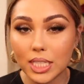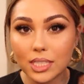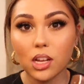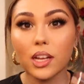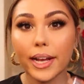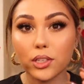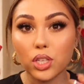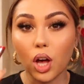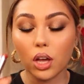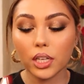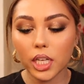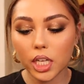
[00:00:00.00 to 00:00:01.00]
It's not actually
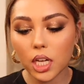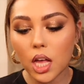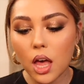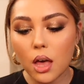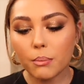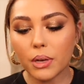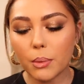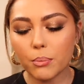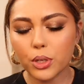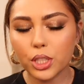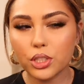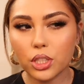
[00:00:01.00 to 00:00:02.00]
on here, but I'm
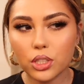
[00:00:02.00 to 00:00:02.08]
pretty sure